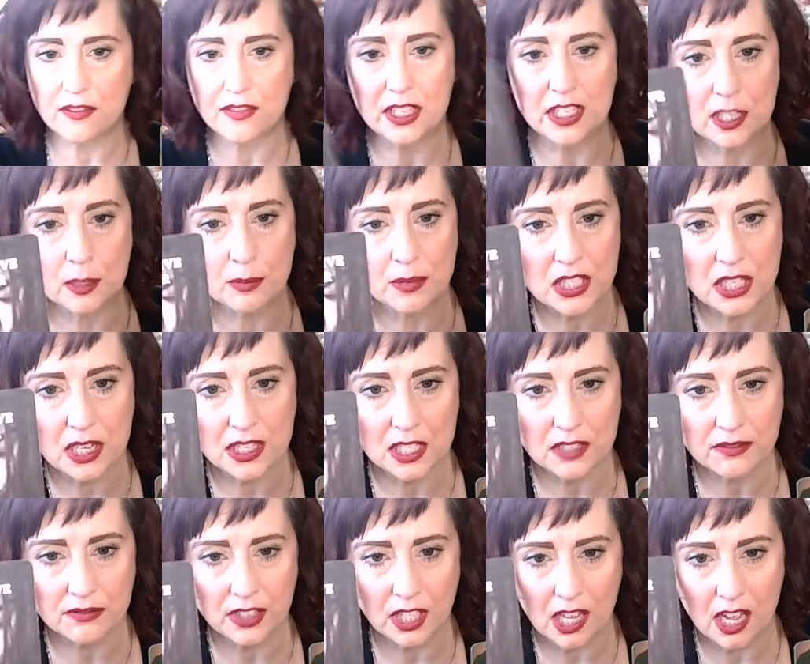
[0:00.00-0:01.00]
this
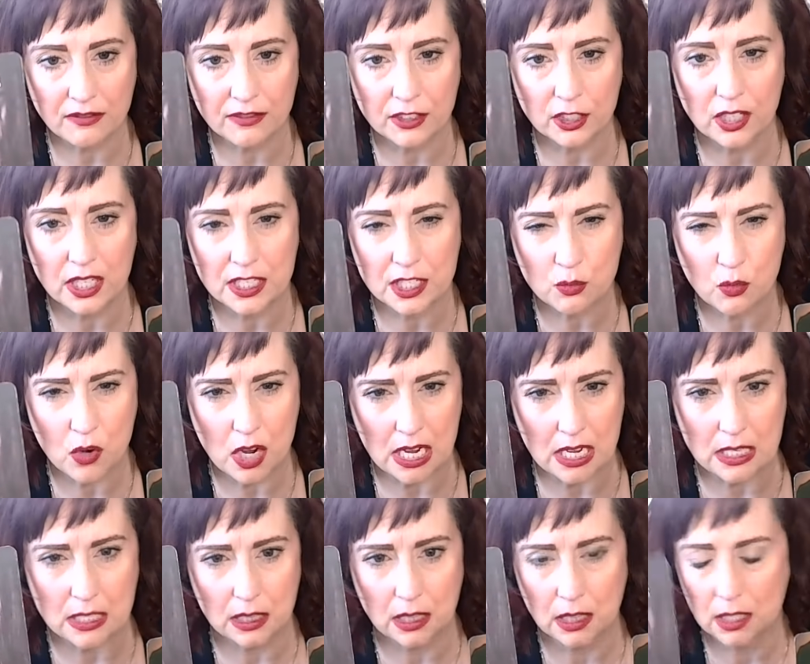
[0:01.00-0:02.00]
obsessive lover as well.